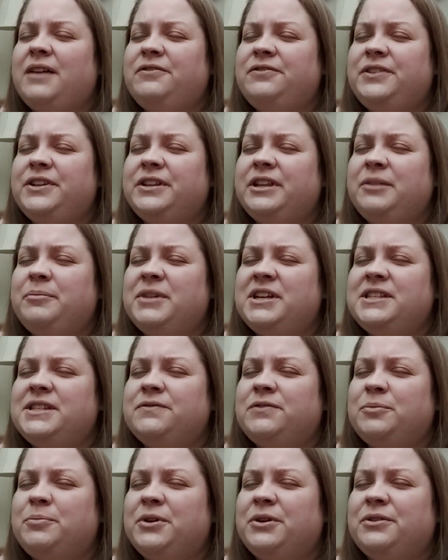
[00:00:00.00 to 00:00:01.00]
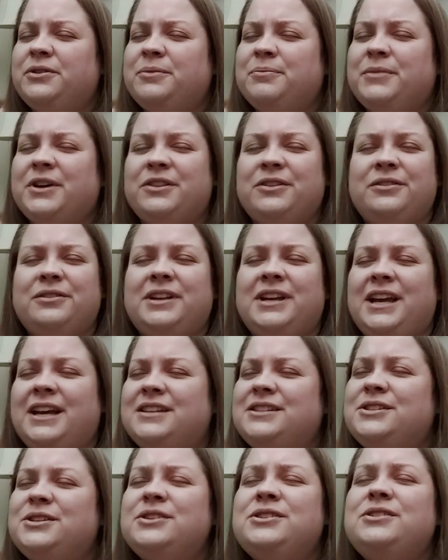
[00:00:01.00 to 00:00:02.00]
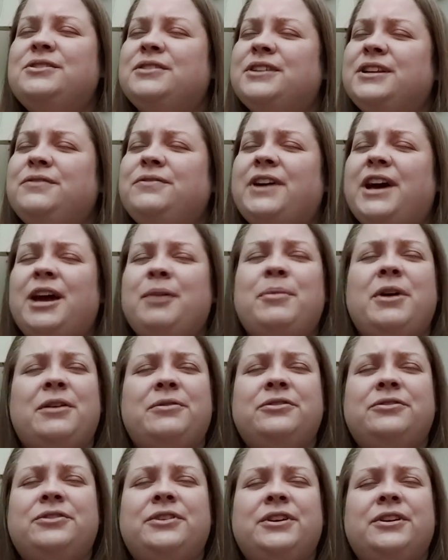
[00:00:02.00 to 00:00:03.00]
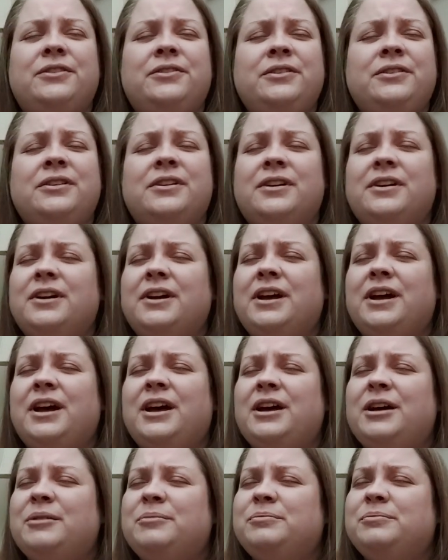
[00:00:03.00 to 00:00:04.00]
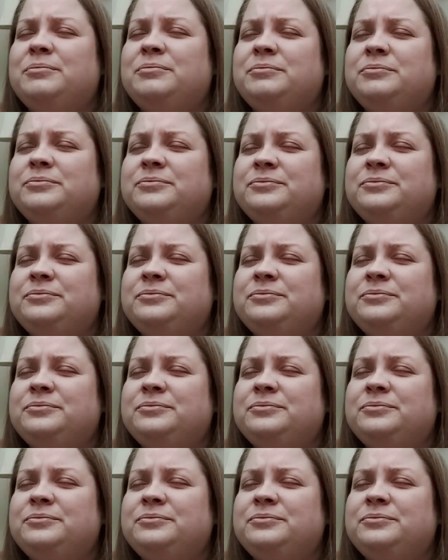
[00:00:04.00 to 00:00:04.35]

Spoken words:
feeling mix of both a motherly and sisterly vibe off of her. And